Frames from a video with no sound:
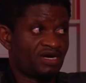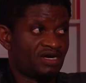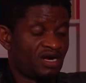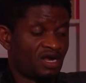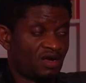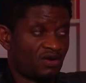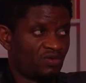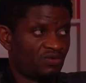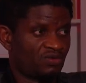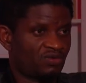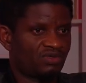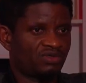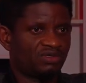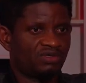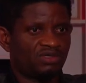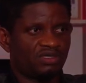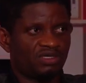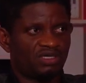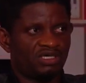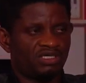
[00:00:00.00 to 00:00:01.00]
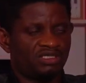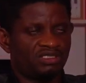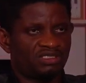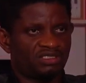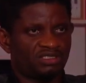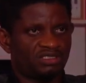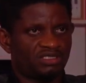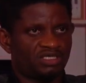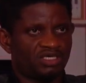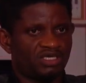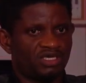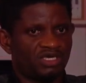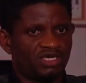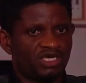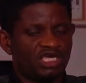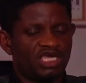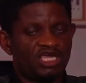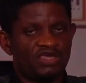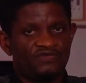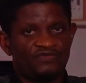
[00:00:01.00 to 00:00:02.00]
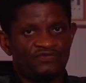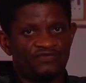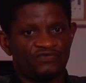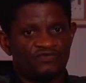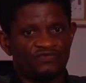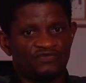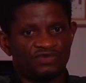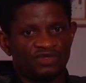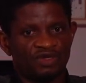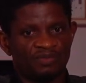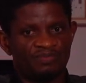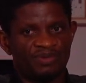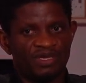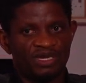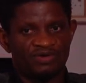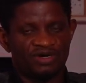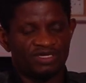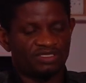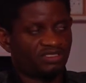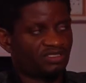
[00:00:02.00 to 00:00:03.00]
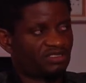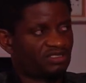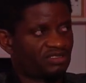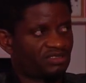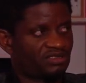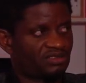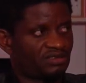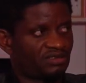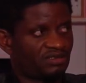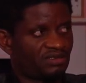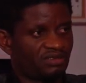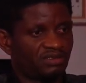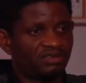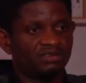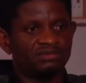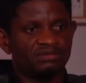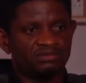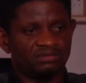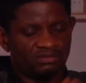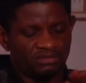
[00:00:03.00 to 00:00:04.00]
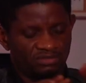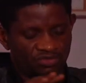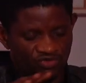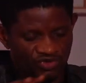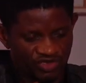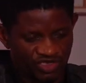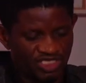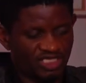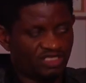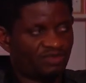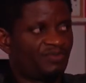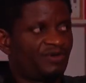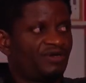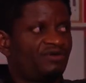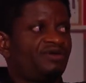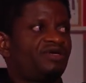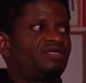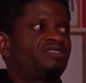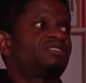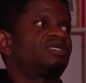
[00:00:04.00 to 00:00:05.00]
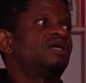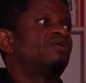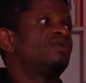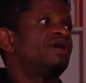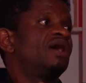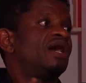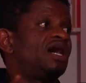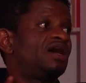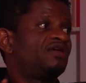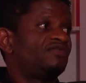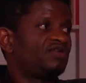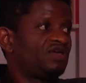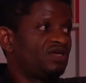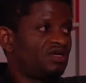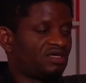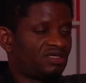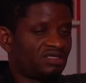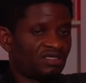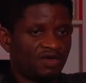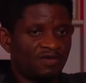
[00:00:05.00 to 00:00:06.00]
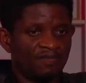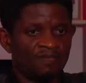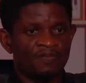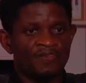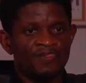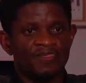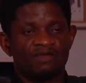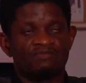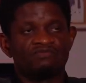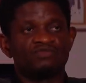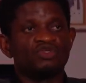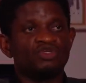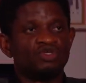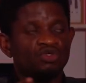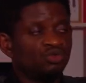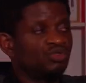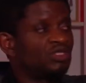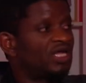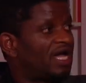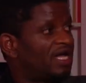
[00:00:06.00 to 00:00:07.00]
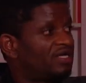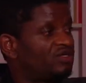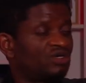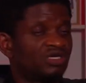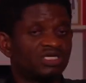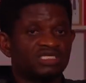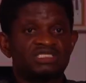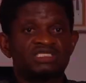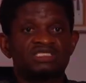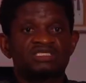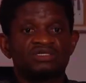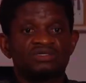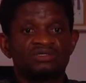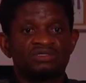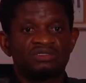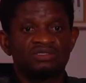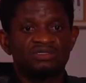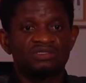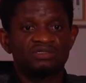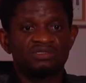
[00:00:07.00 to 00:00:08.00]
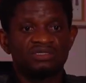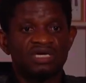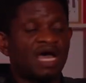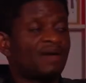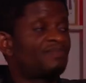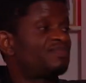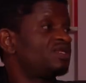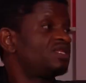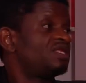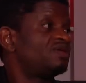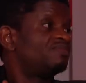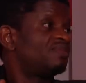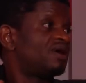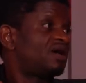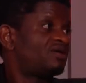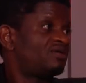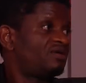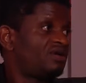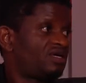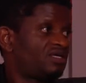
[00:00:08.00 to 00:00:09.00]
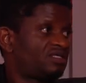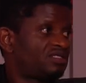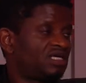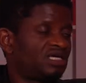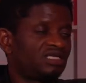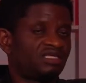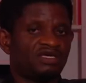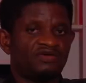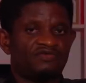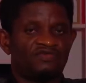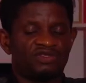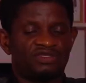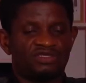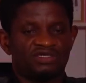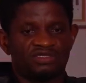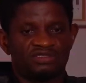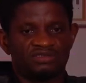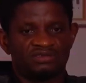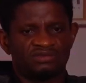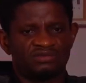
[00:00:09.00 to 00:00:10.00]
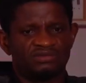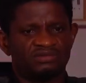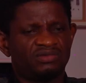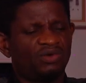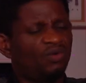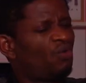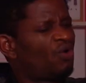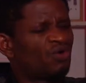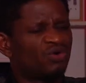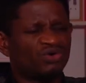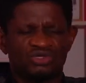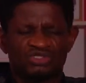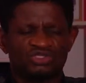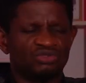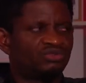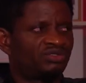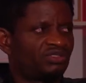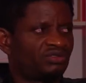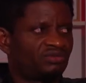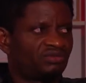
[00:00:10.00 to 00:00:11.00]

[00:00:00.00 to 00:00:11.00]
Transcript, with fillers: now is if the parents, recent parents that we're having, you that you are still happily married mm. and everything, work on your children.